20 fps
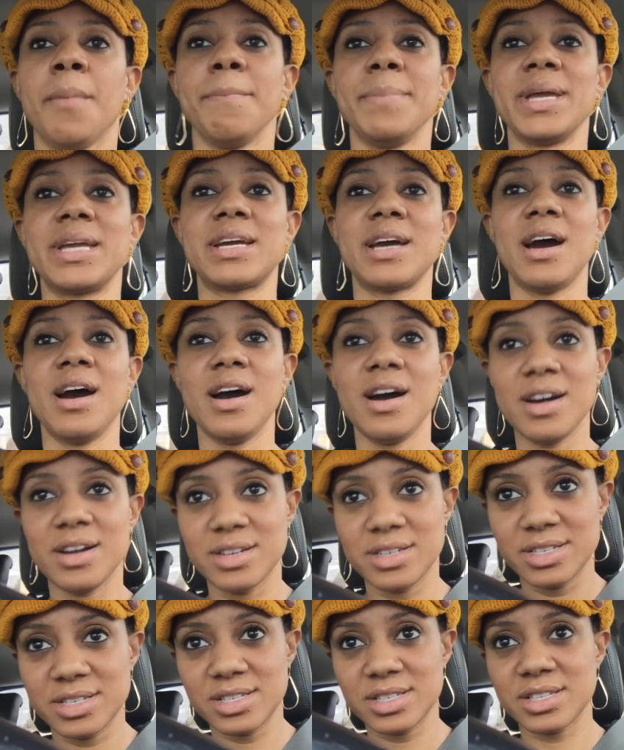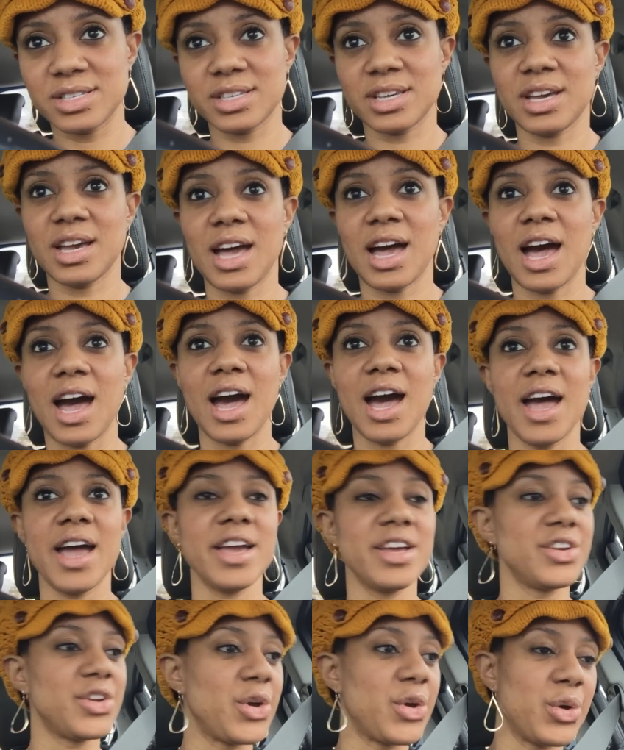because
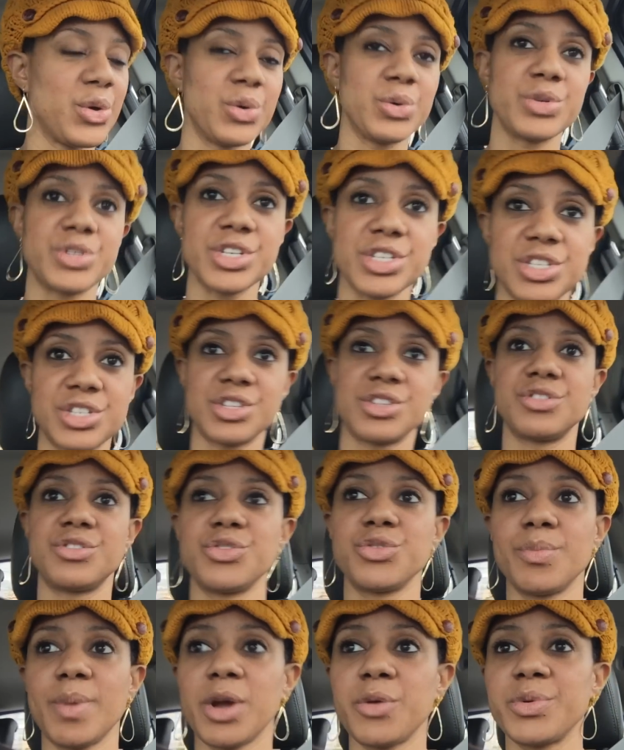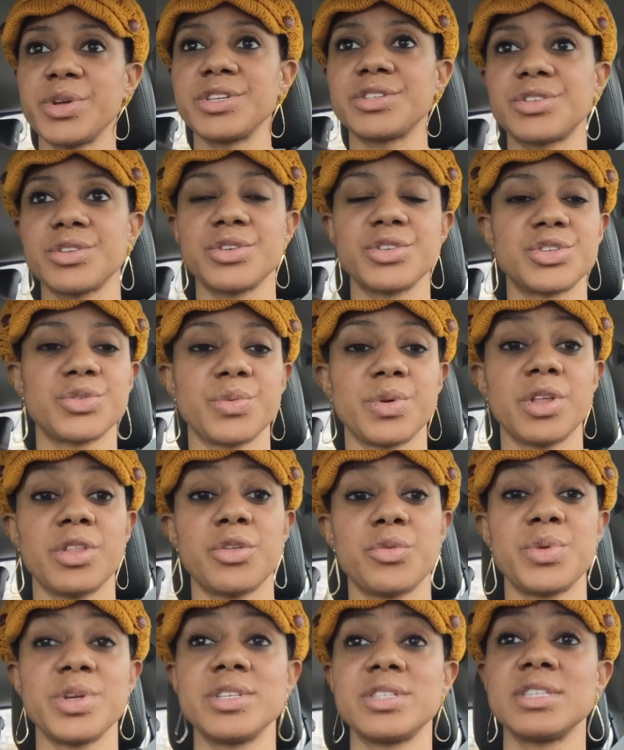I know just through my research, one of
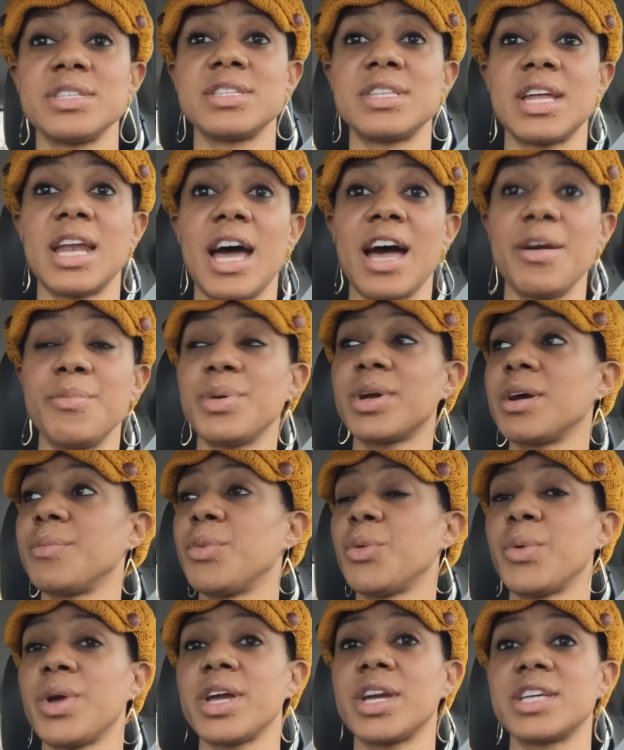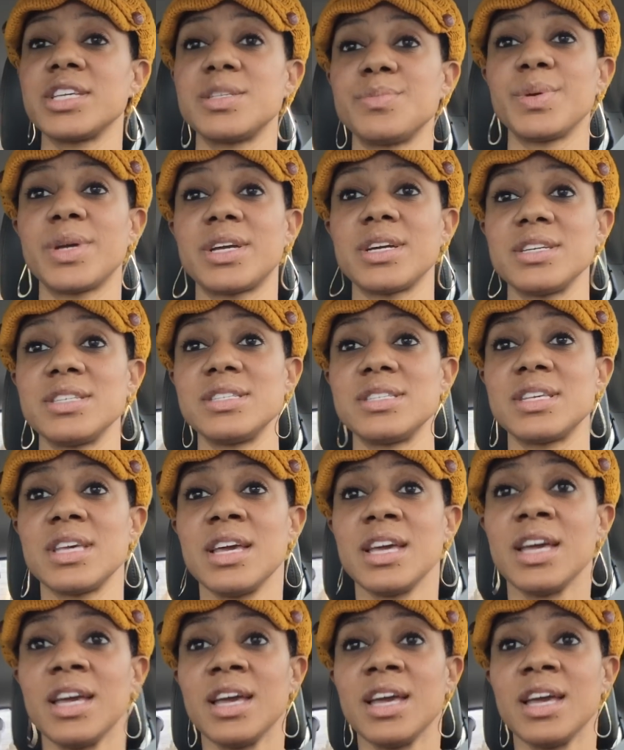the reasons that I become awake is because